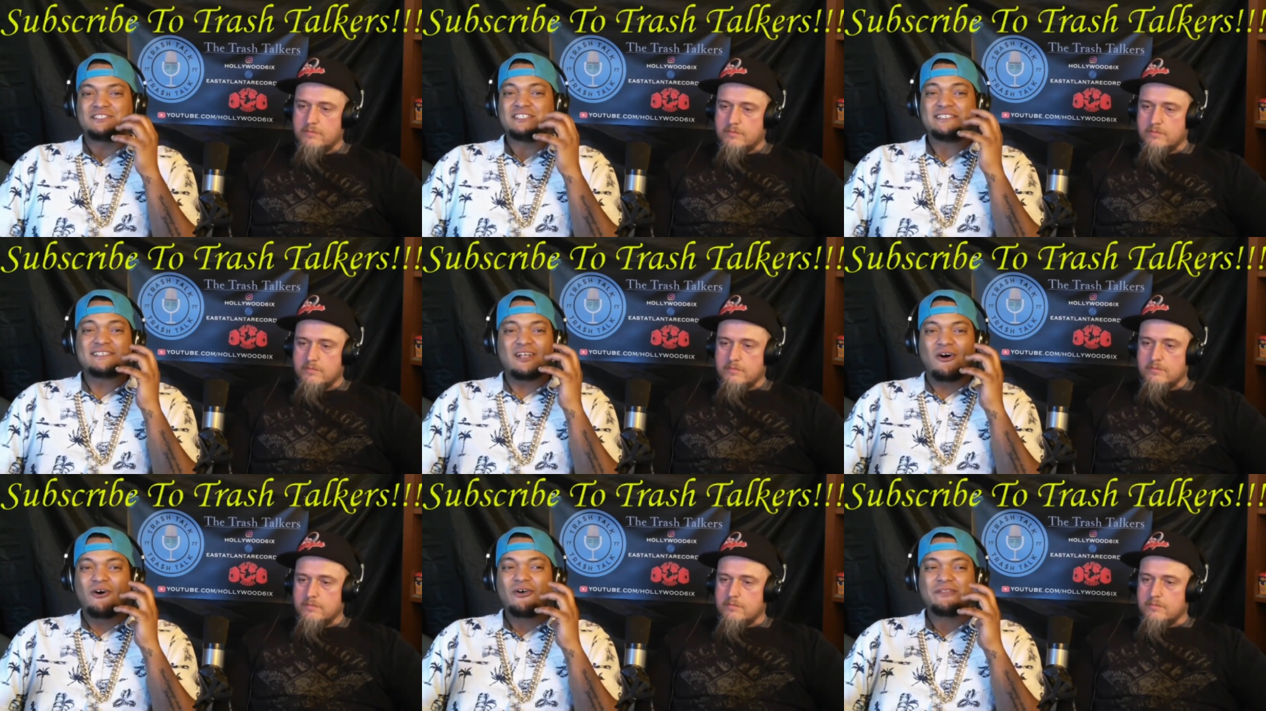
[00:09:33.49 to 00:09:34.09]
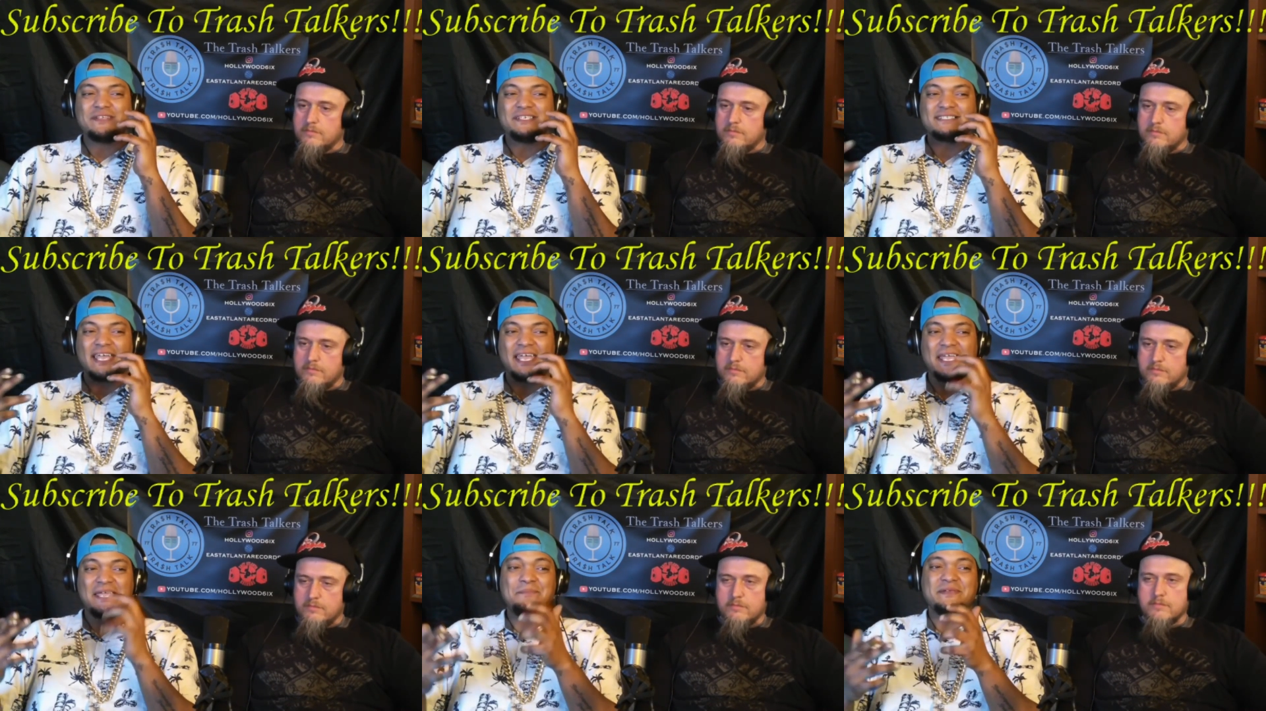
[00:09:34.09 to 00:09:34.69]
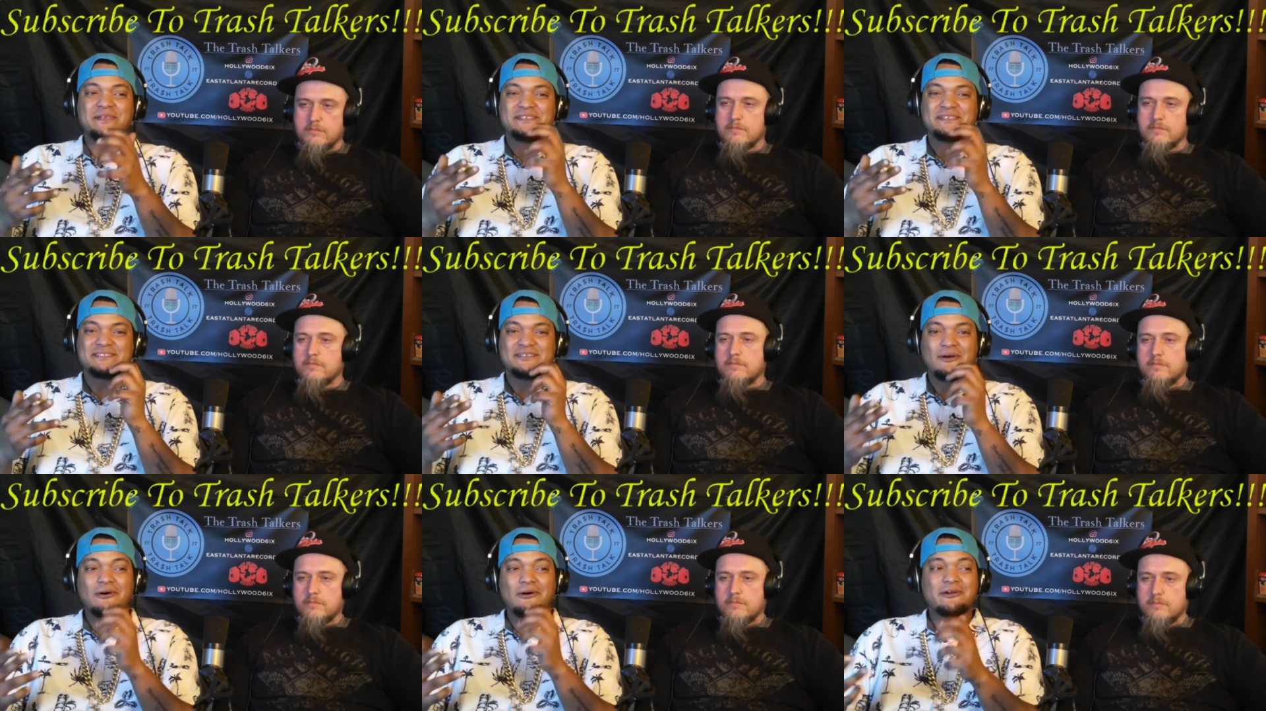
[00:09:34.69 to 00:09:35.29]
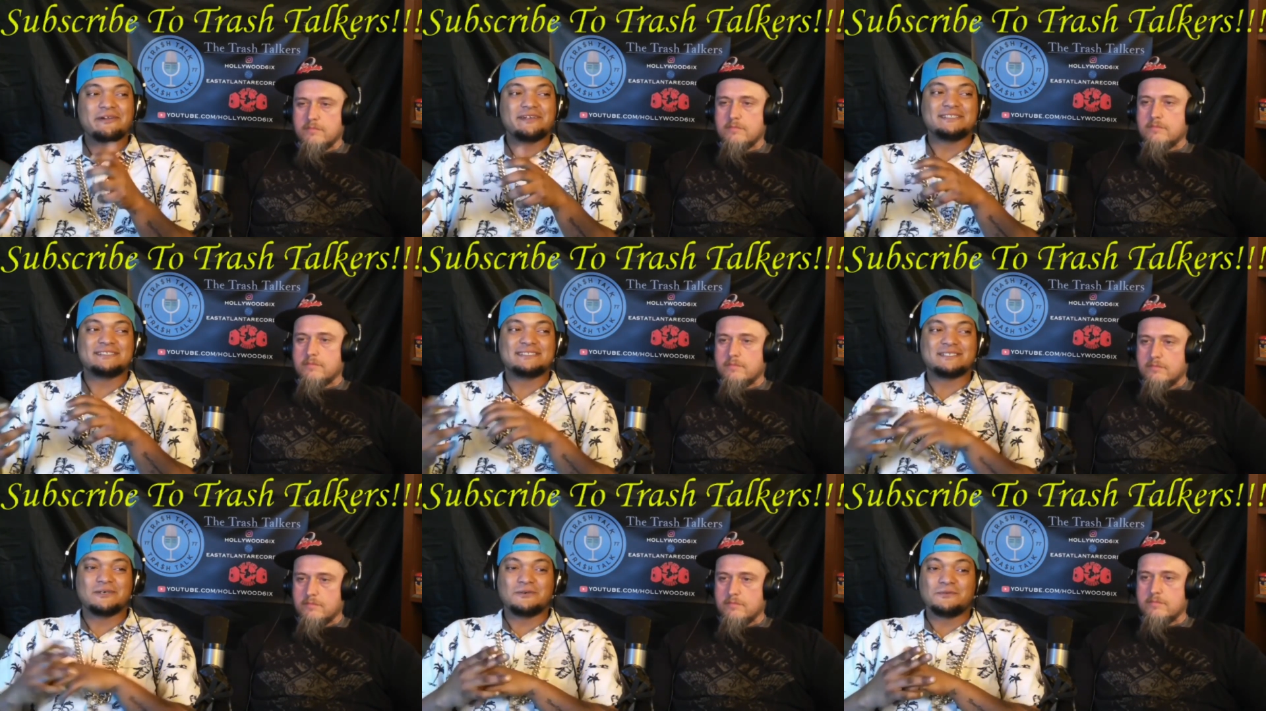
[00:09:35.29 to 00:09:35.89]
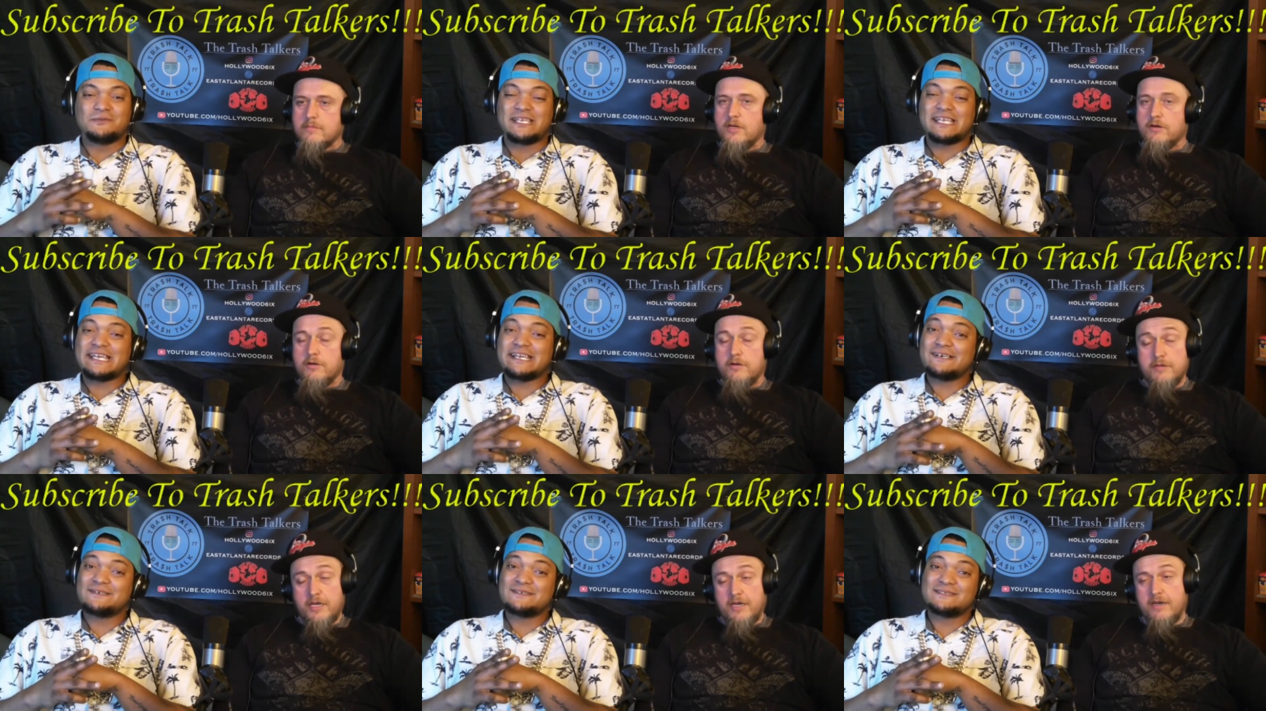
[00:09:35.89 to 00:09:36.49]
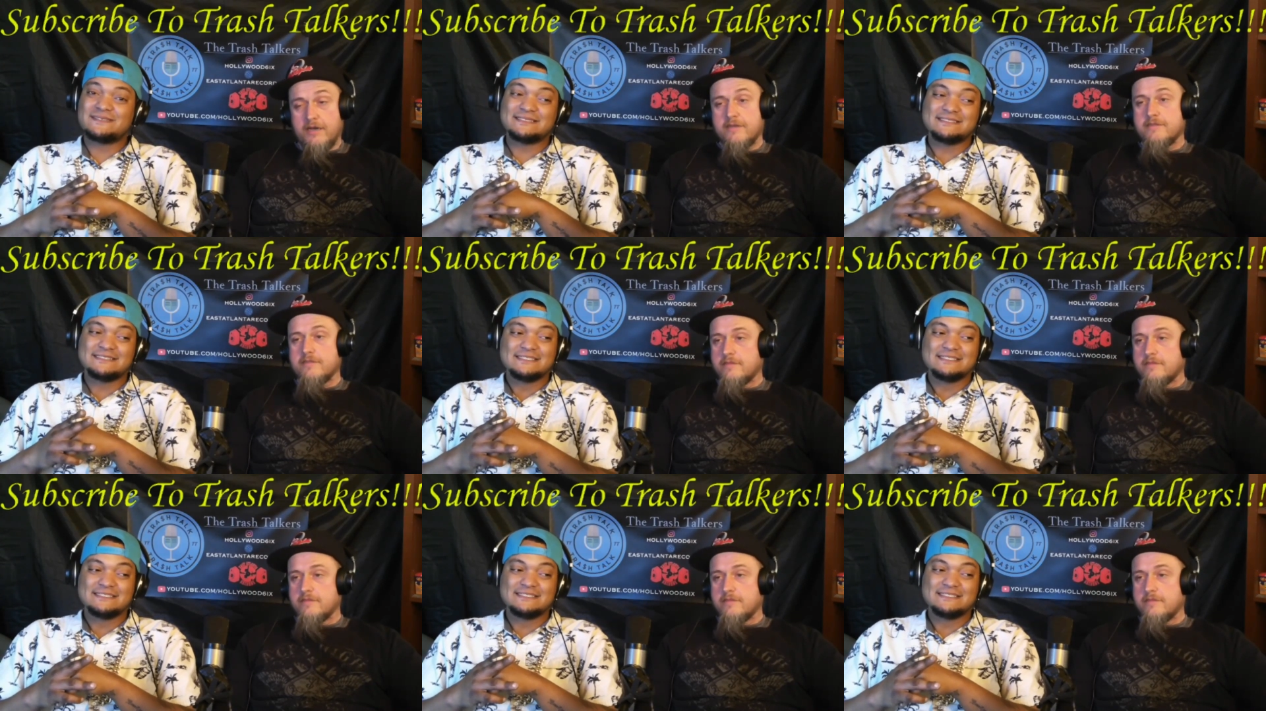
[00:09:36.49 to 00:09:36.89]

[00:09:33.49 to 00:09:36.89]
Speaker 1: just all these epic guitarists. So oh, now, oh, yeah.